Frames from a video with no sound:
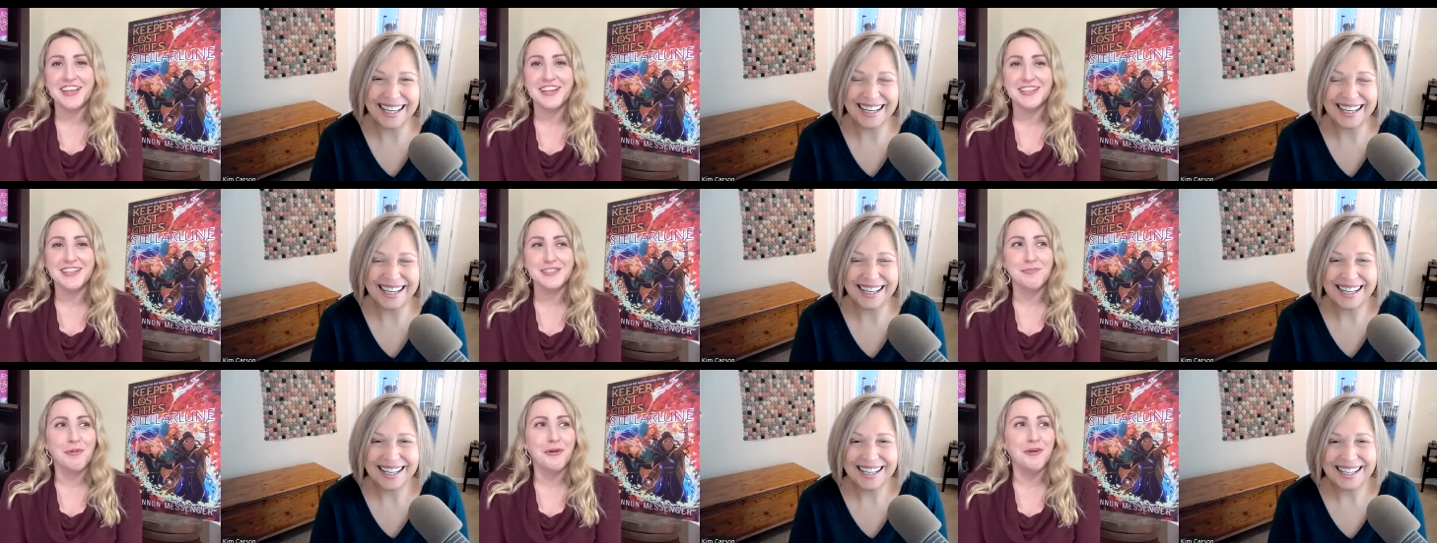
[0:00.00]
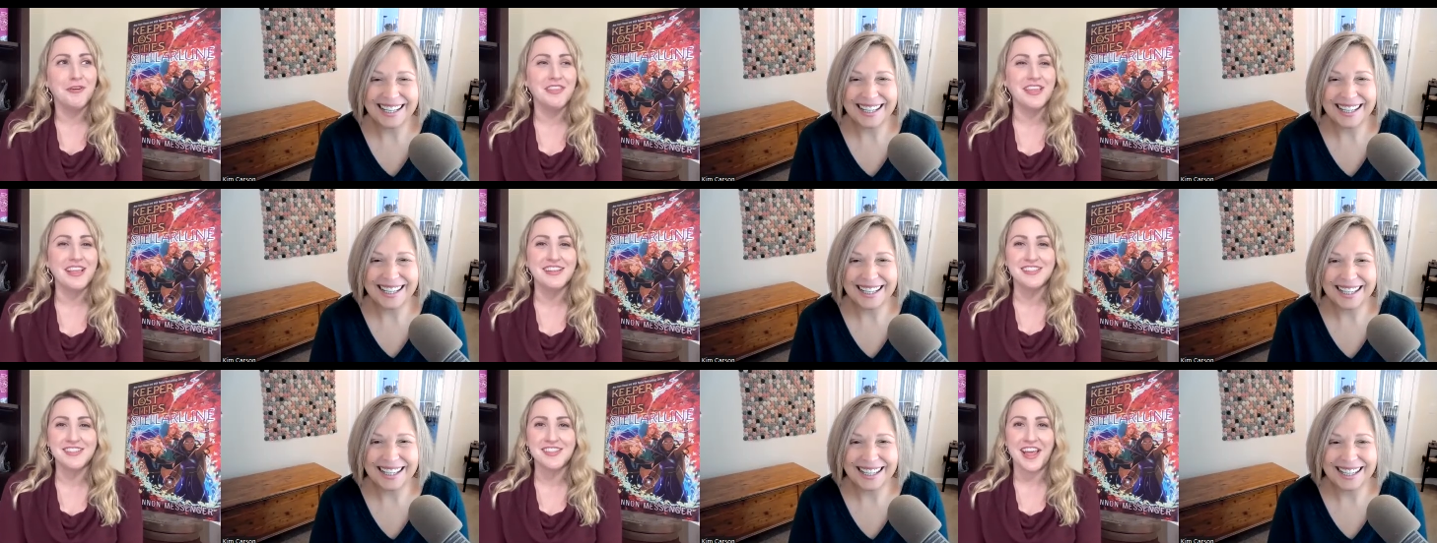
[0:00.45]
Speaker 1: it is both
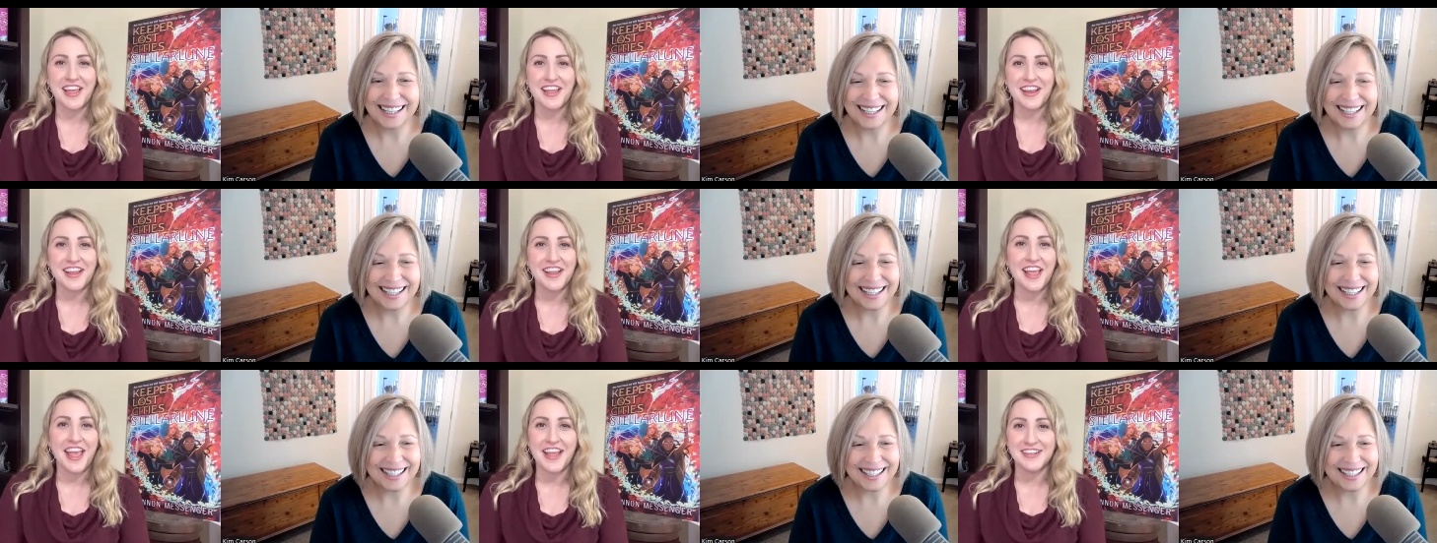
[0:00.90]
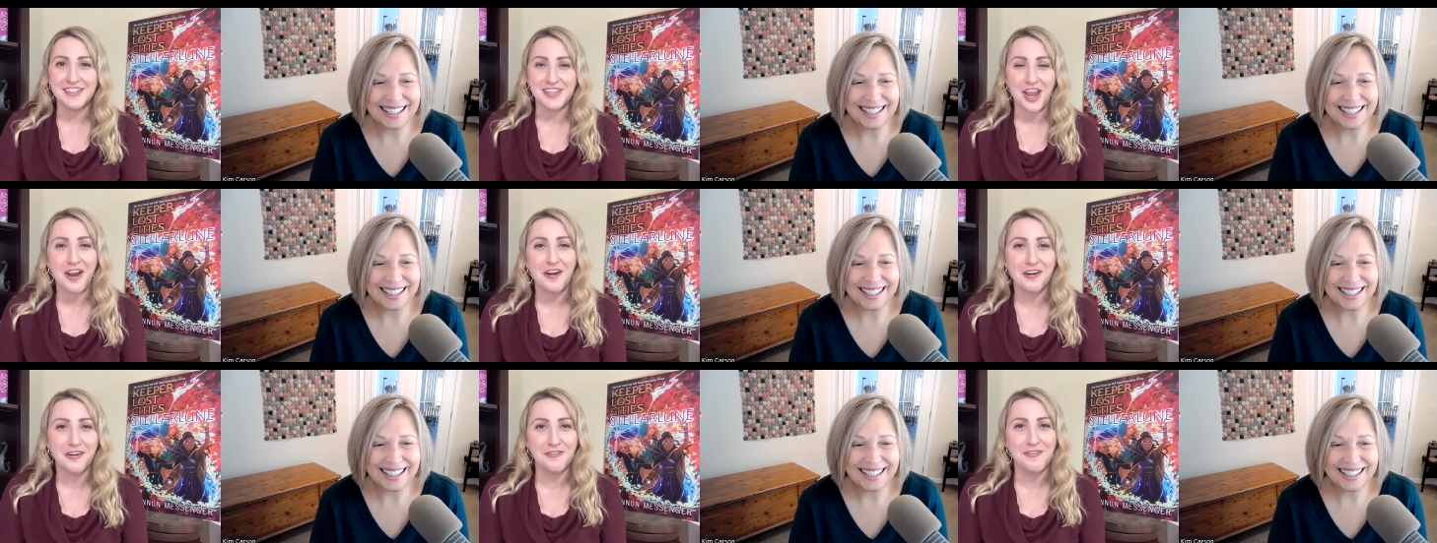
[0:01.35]
exciting and
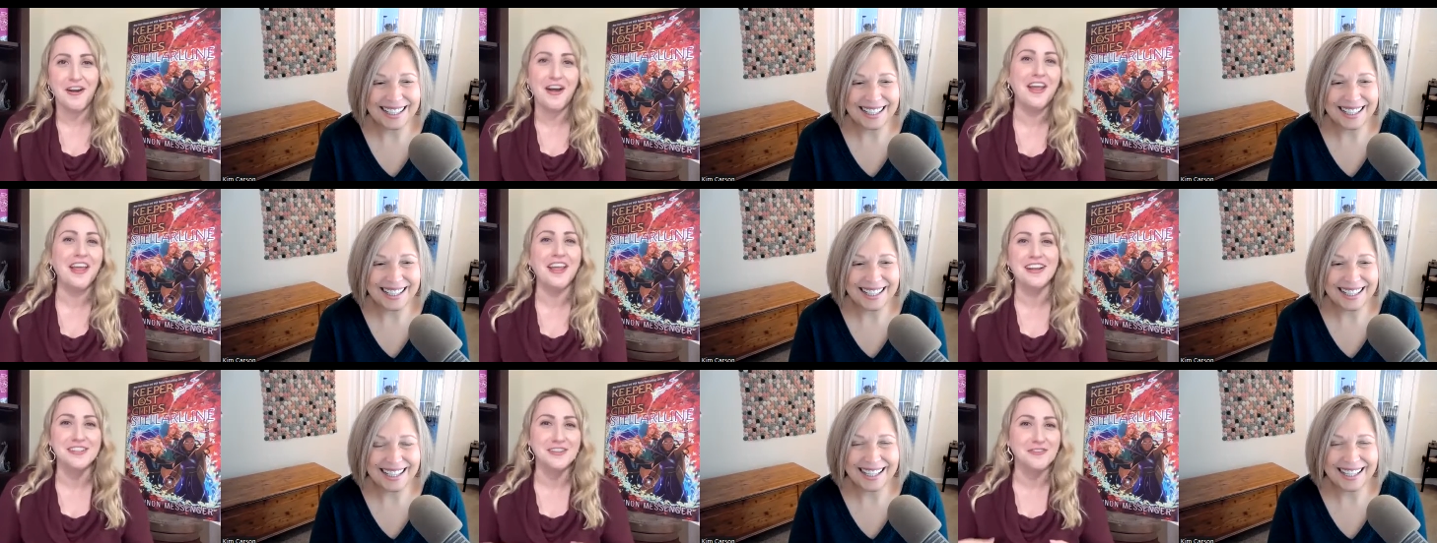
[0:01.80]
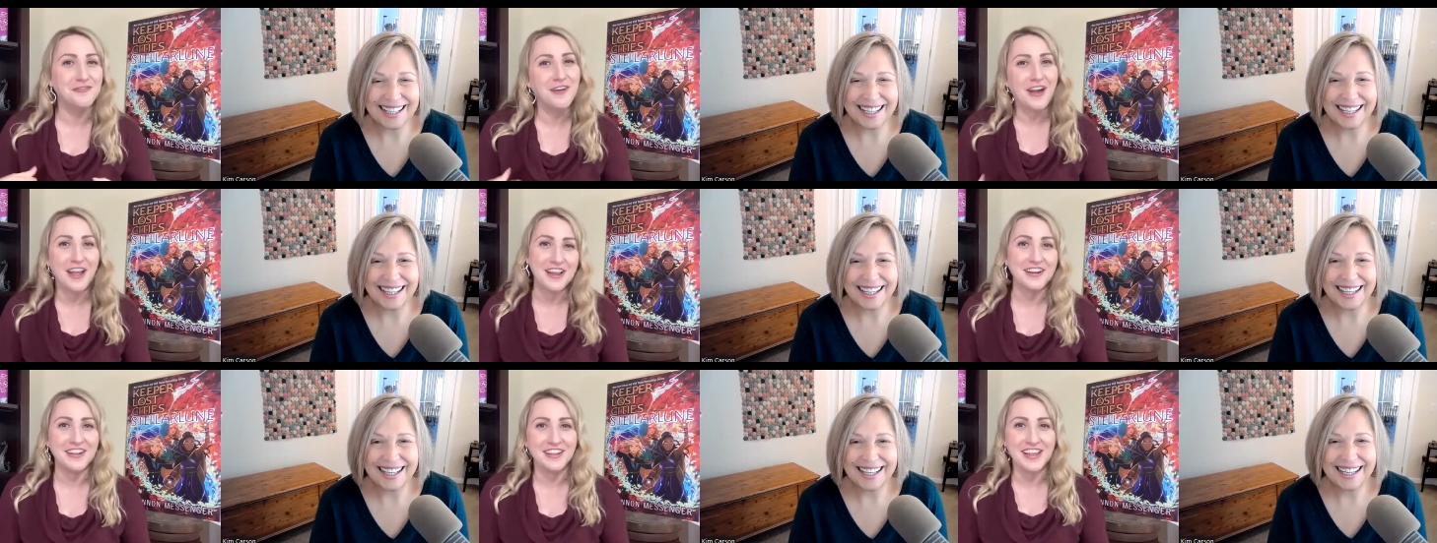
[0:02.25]
terrifying to
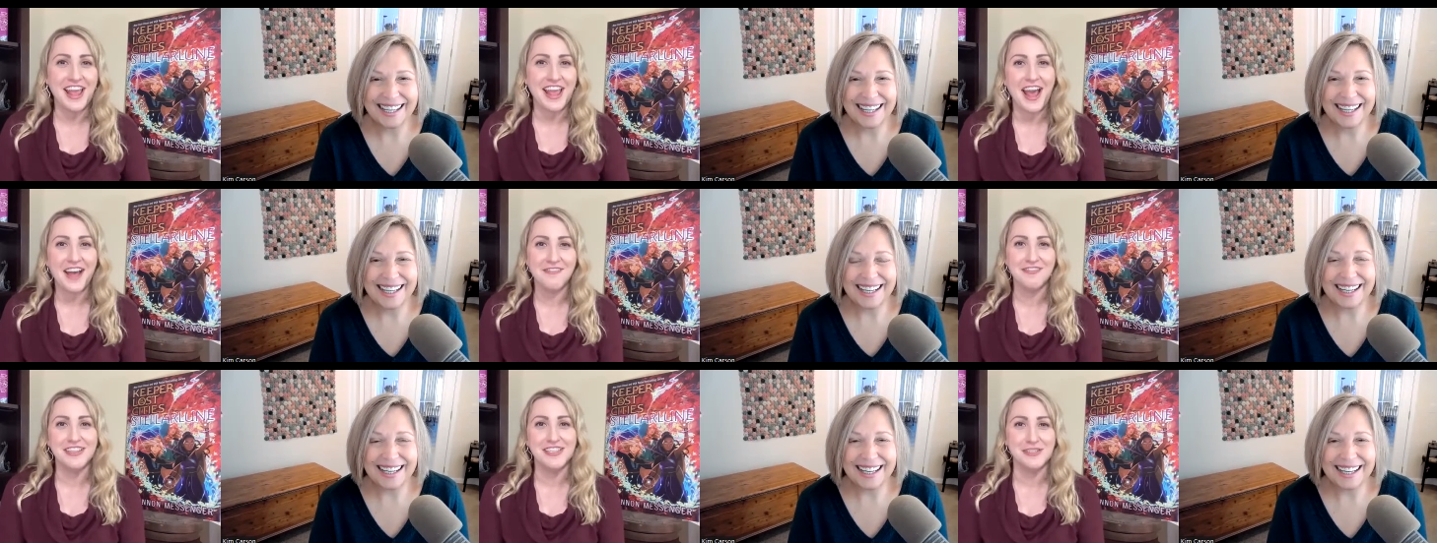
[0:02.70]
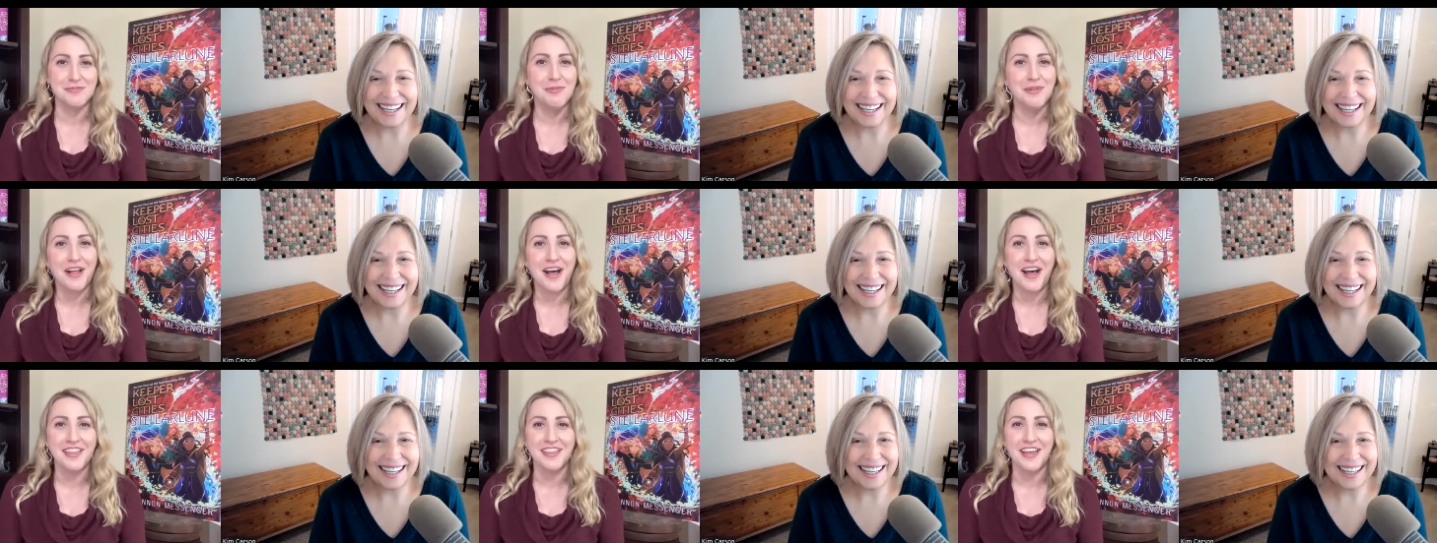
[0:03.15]
finally have this
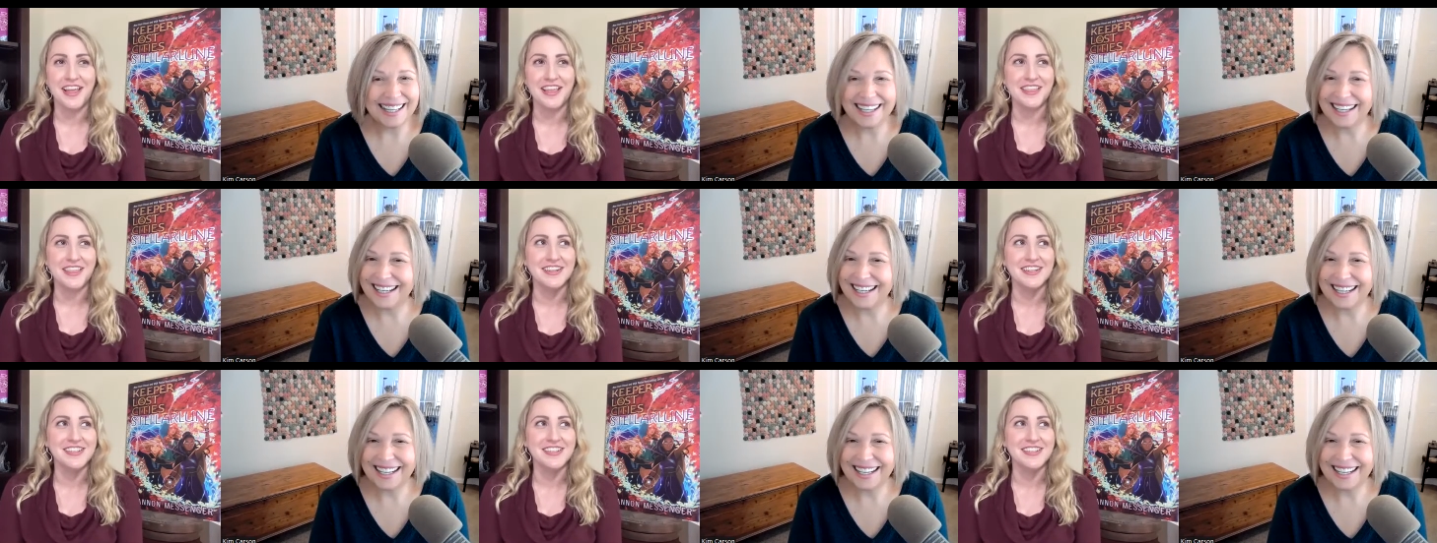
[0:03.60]
plot line that